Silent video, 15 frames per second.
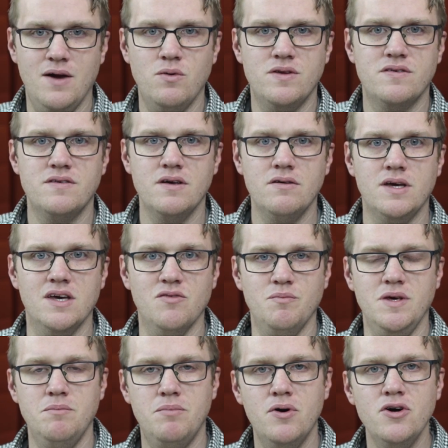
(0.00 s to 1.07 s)
would still give
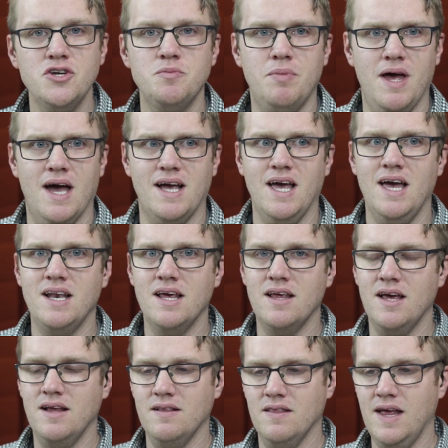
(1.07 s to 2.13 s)
me pushback. And
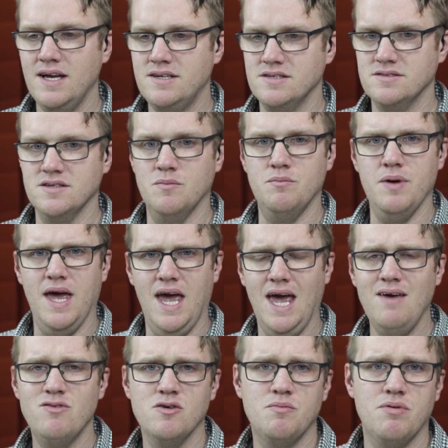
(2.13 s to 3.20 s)
it led to some
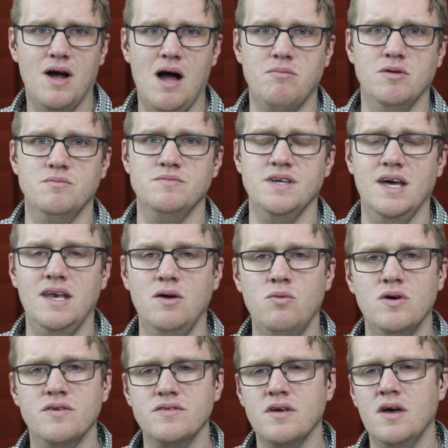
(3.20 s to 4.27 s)
behavior problems, and it
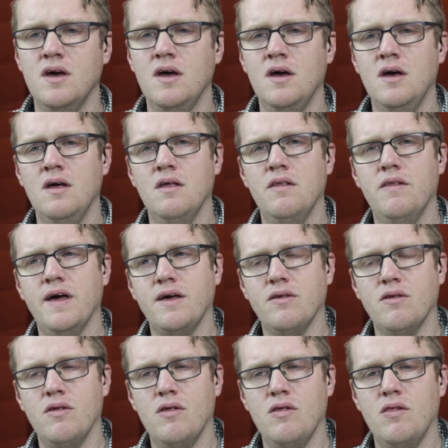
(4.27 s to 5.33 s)
was like
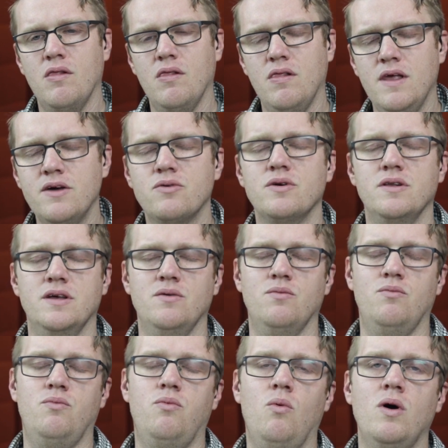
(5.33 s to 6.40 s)
literally
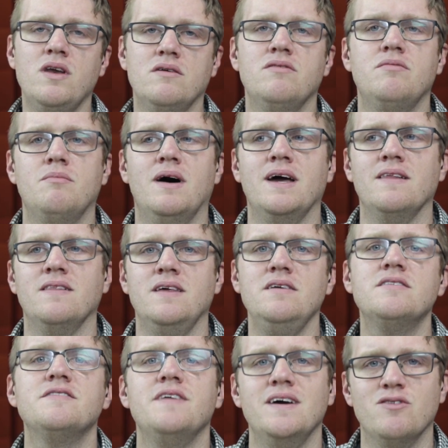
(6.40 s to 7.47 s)
one of my
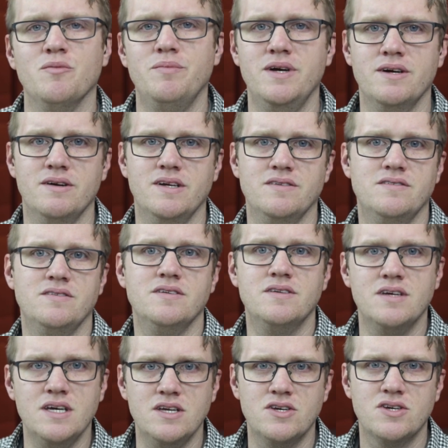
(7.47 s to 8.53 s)
least favorite periods to
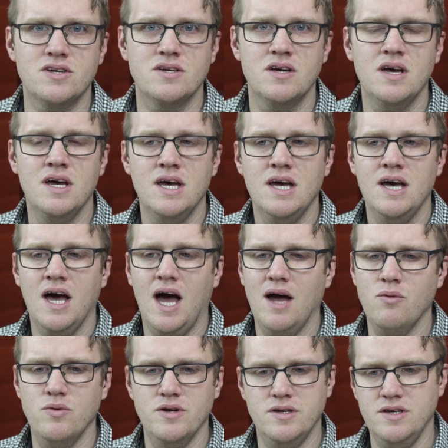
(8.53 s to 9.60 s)
teach. I
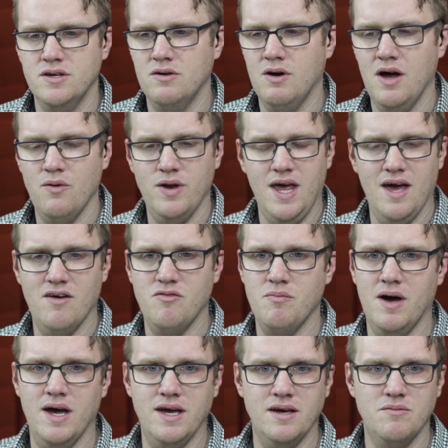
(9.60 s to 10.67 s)
would have
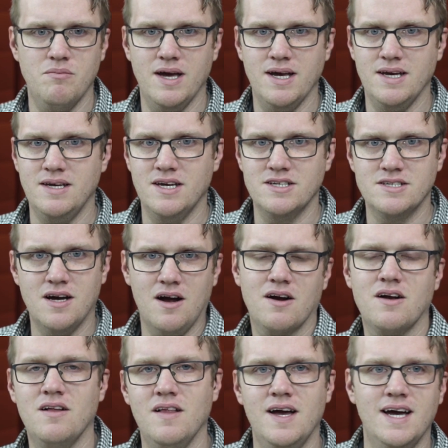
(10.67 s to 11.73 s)
my guitar
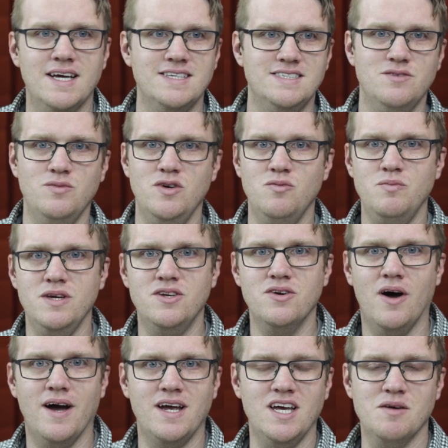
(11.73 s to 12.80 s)
class, and we'd be
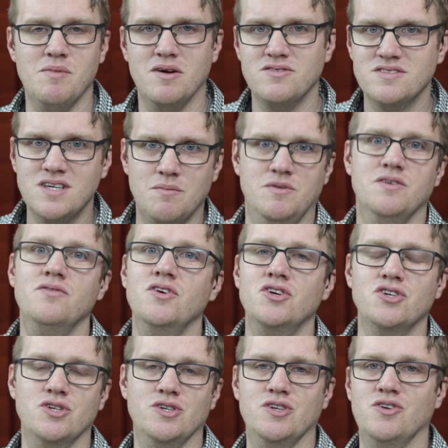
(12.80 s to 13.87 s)
talking about
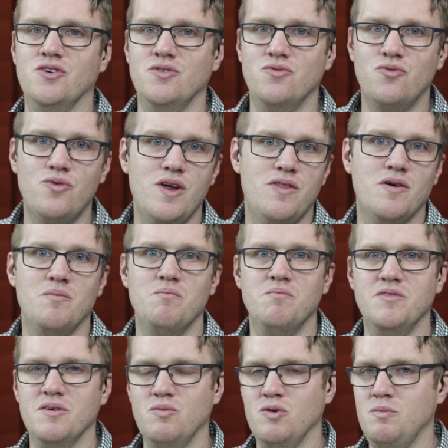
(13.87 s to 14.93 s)
subdivision and
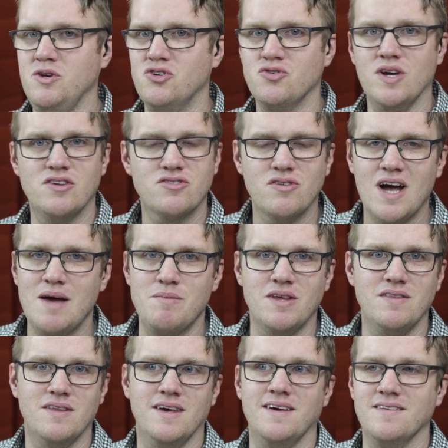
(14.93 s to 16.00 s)
rhythms, and we'd be transcribing
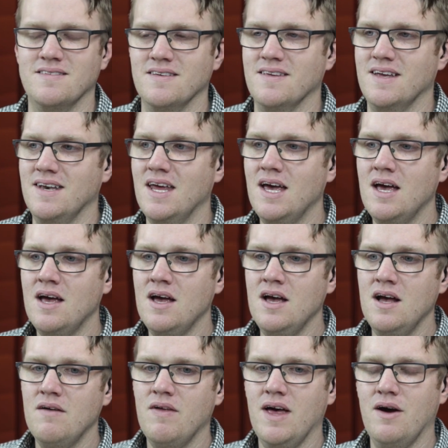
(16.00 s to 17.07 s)
things. And then
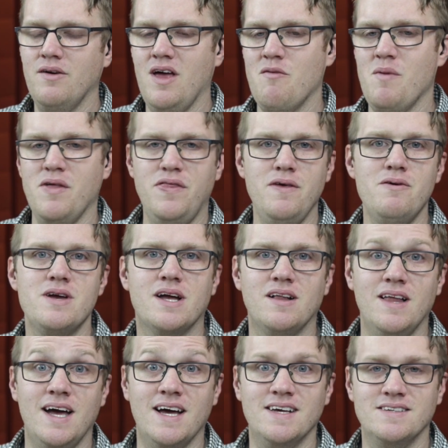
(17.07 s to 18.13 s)
I would have my theory
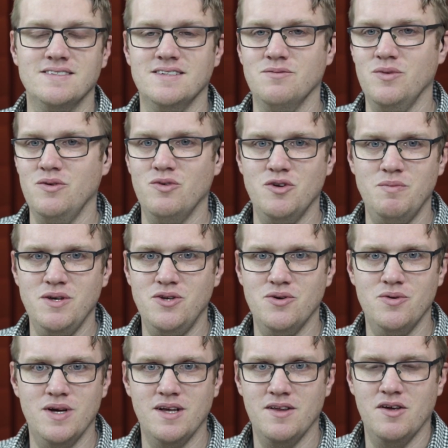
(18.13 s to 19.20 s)
class, and we would be
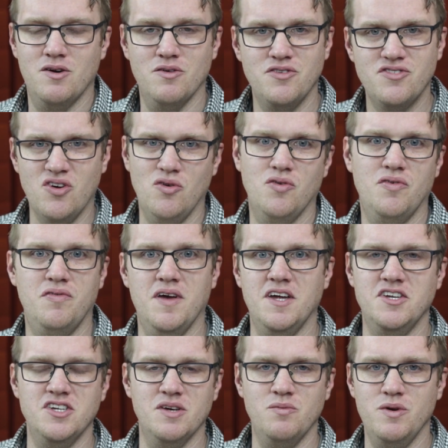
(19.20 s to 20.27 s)
doing
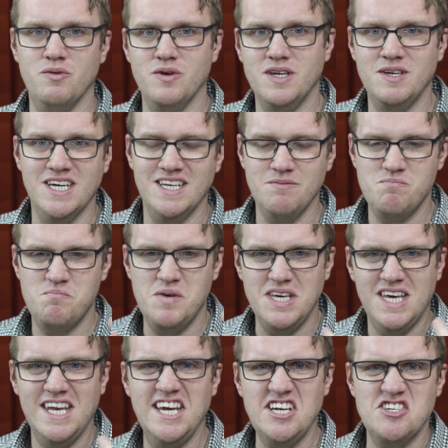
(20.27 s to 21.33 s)
solfege, and we would be
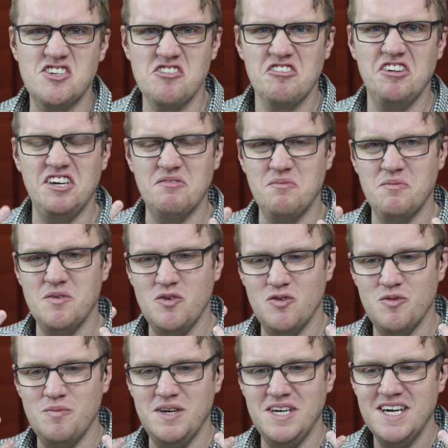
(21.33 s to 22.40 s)
getting dirty, and we
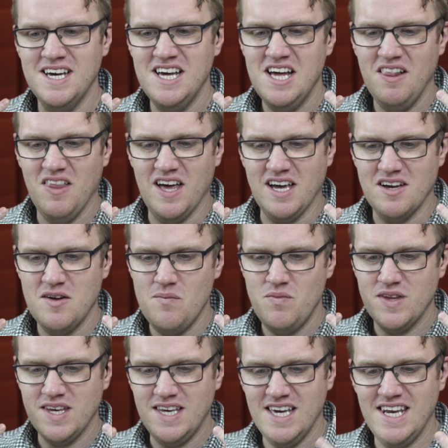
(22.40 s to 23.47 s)
would be like
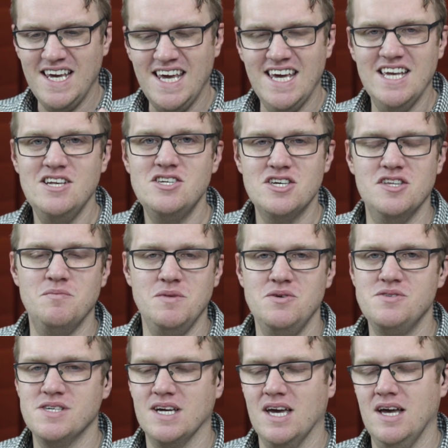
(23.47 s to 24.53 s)
getting into the
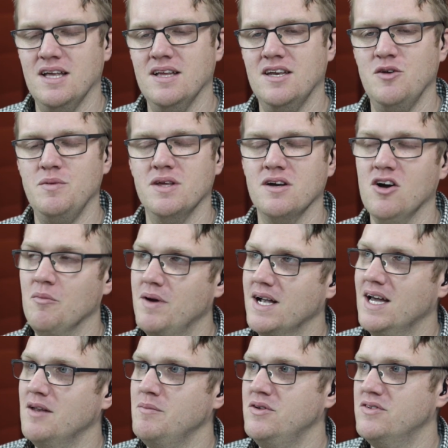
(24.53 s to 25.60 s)
music. And then it'd be like, oh my
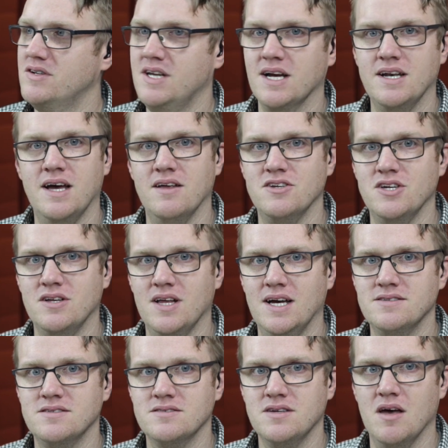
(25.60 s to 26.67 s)
God, music technology
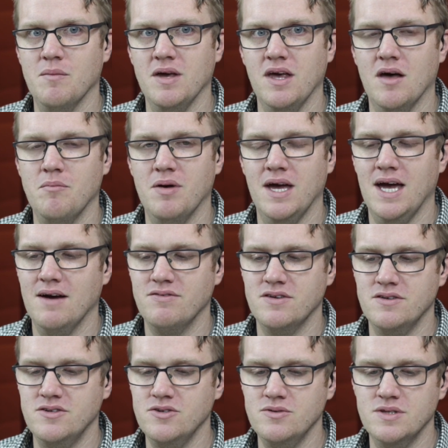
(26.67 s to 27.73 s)
class is coming up. I have to
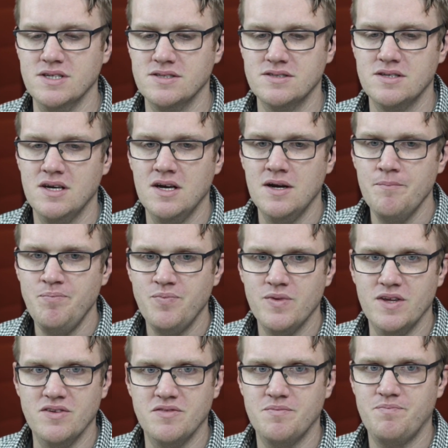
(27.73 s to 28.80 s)
do this
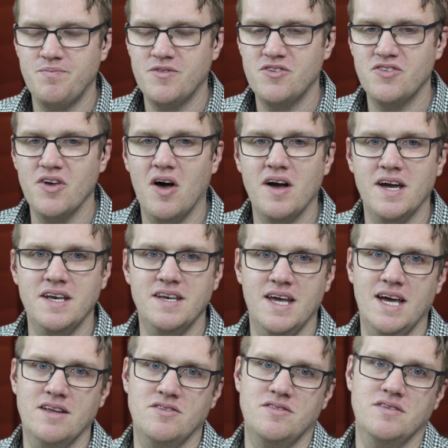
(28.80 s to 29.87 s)
song and
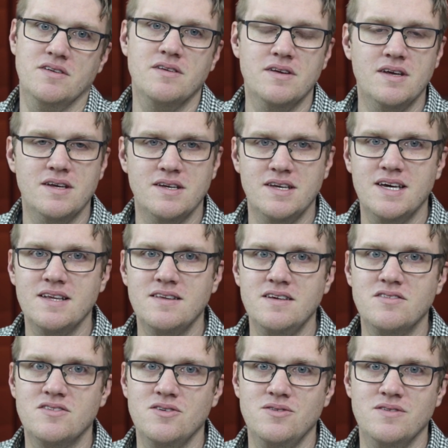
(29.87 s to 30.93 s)
dance and get these
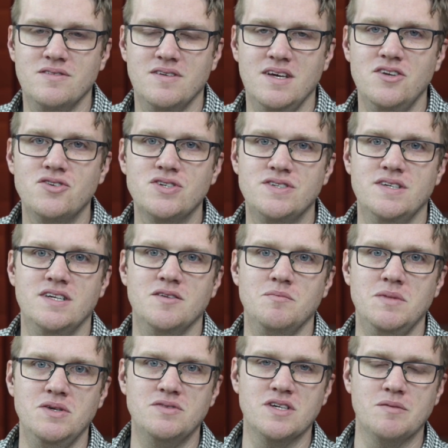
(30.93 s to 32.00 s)
students interested in
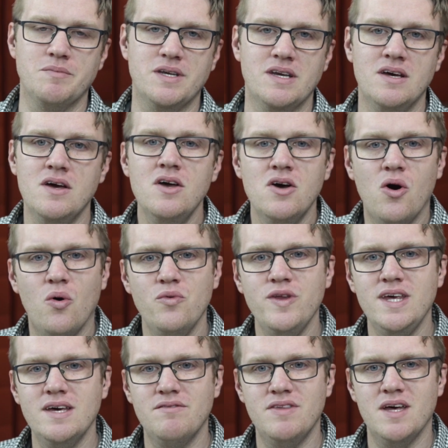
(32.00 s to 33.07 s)
music, but only
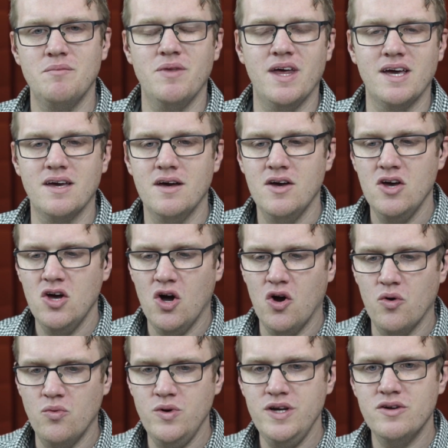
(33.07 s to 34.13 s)
give them like
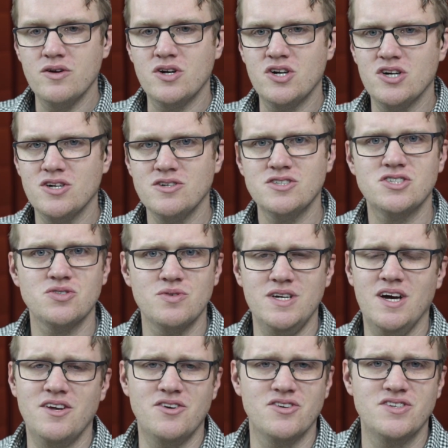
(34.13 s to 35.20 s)
a real cursory
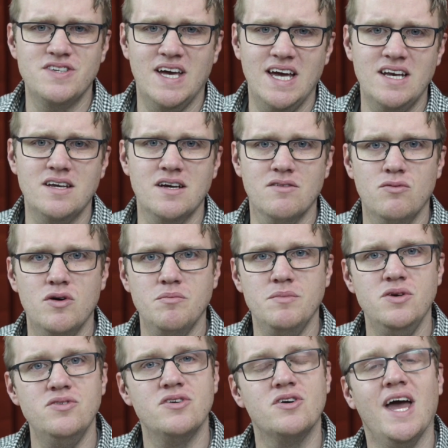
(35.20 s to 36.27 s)
understanding of what
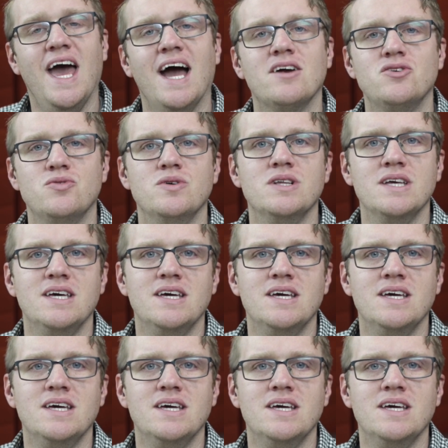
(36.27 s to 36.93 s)
music actually